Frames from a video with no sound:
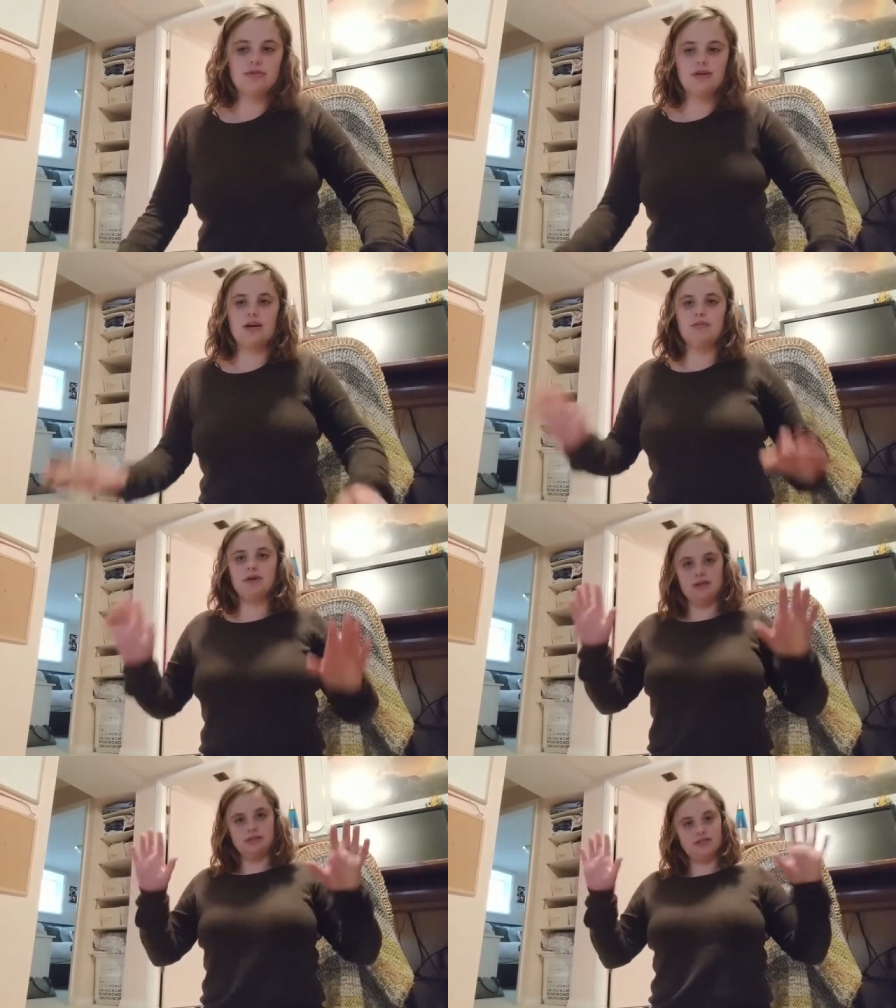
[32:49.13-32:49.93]
kept
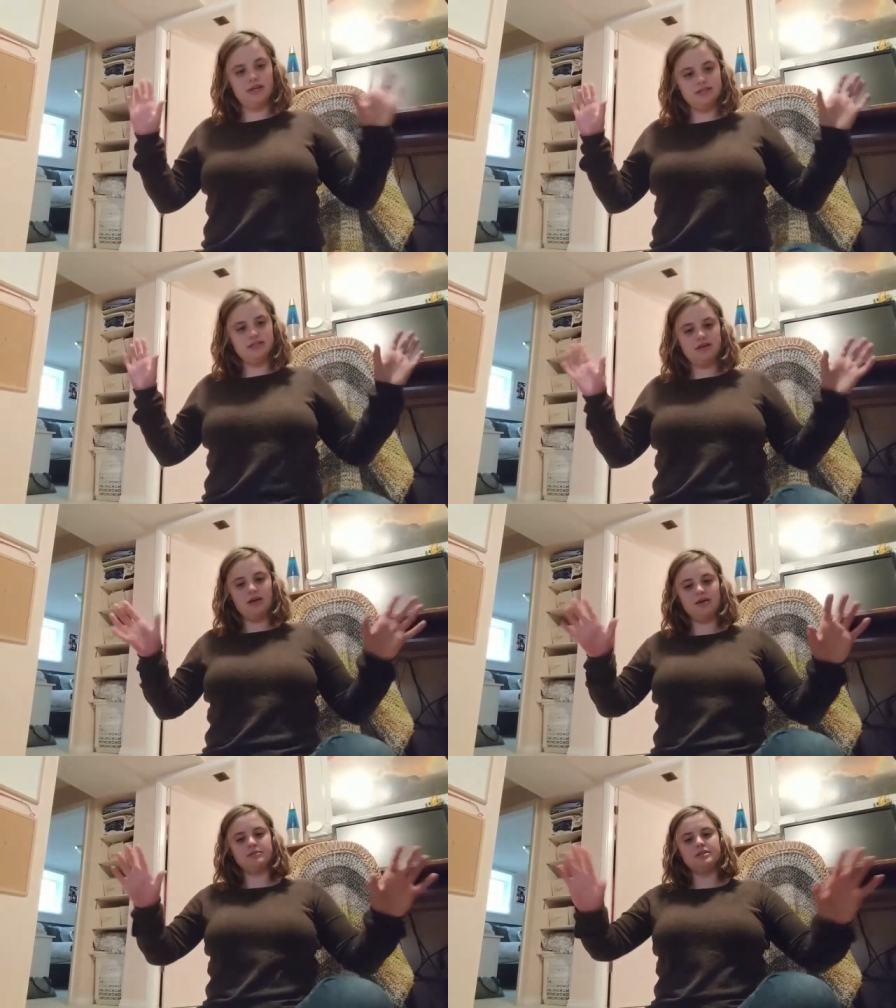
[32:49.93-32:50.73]

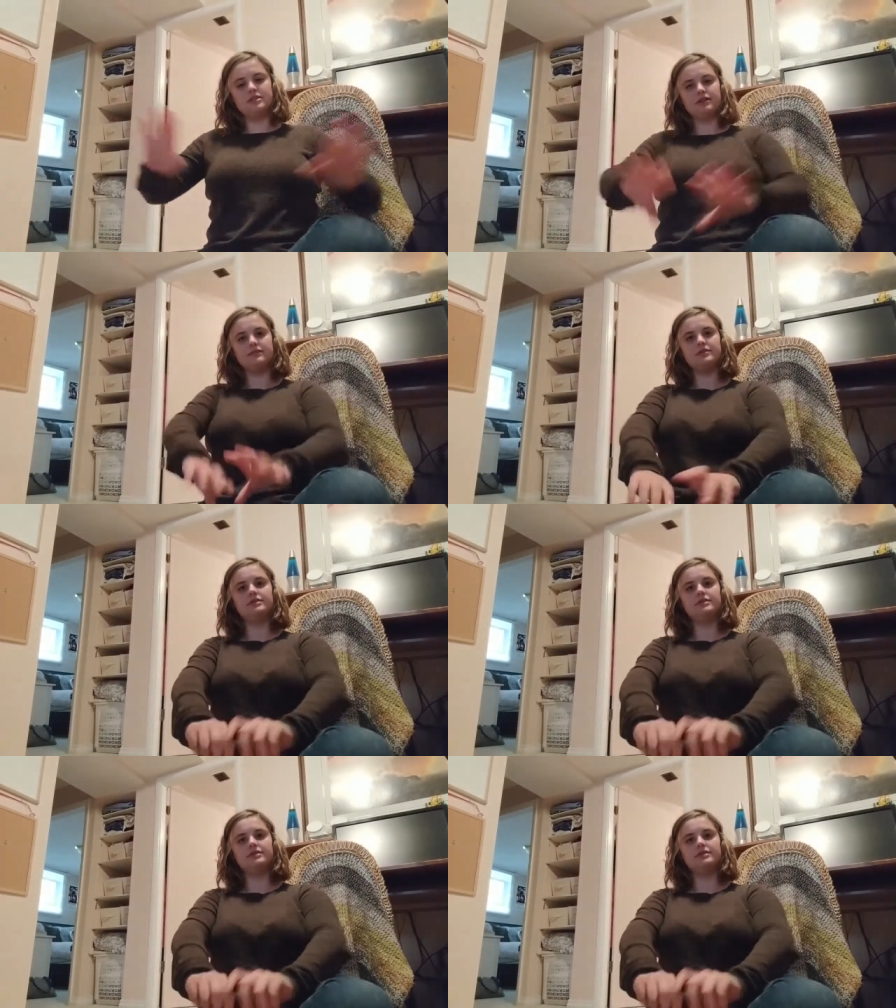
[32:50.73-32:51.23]
a safe